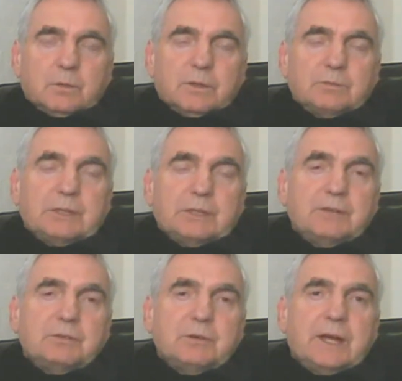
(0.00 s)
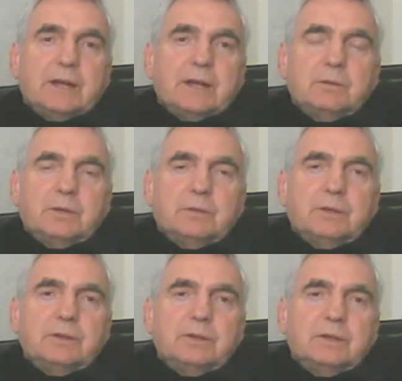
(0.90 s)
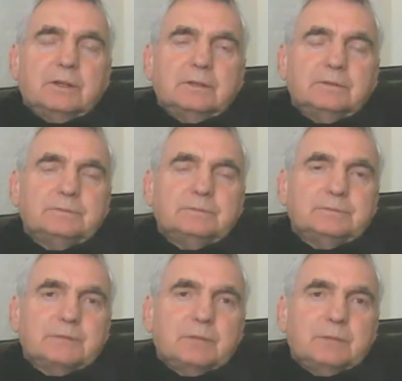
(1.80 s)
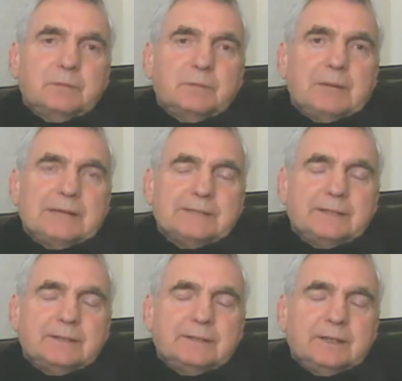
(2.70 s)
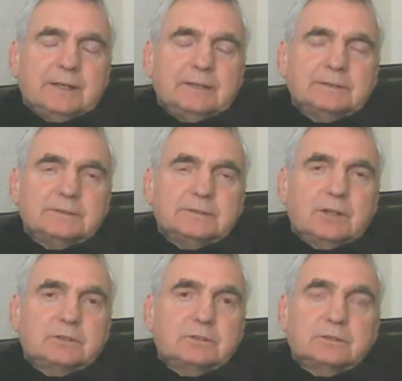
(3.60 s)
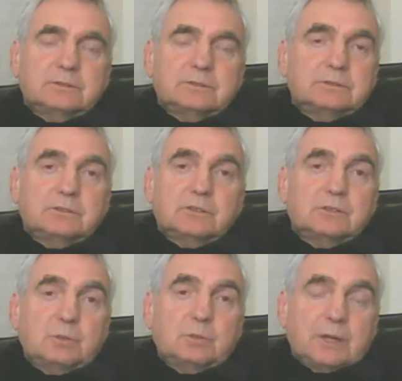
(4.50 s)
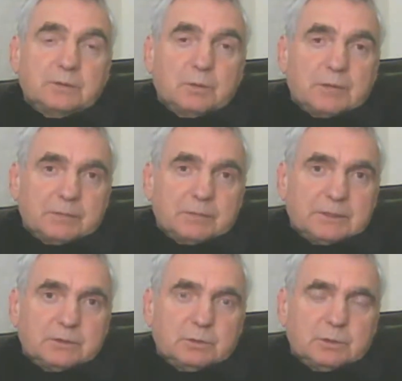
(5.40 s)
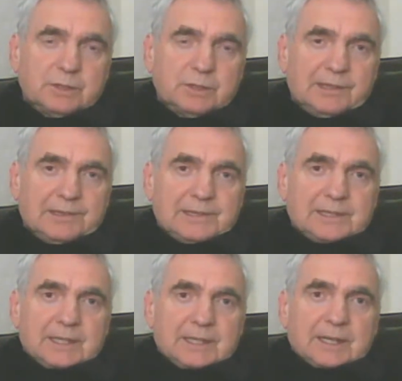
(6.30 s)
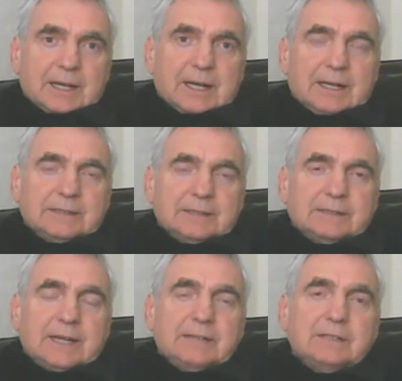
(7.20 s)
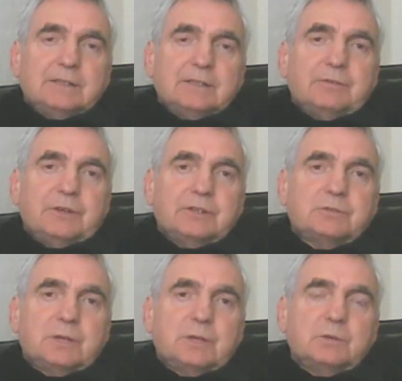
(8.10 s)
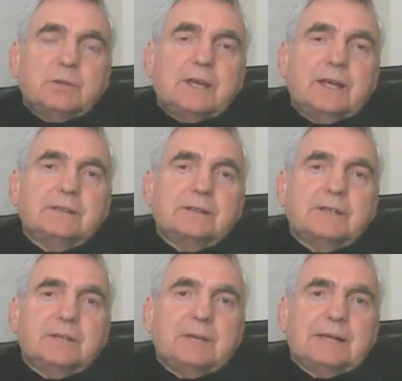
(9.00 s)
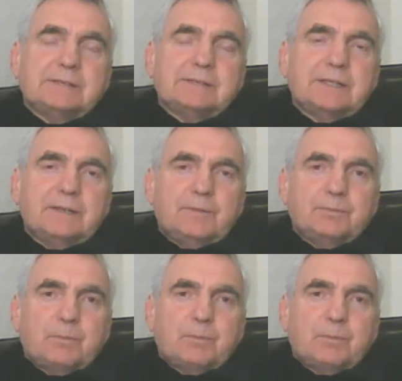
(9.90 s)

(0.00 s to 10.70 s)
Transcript: was been through hell with being married, not just to one woman but two. And I done the first one, who the hell did I marry?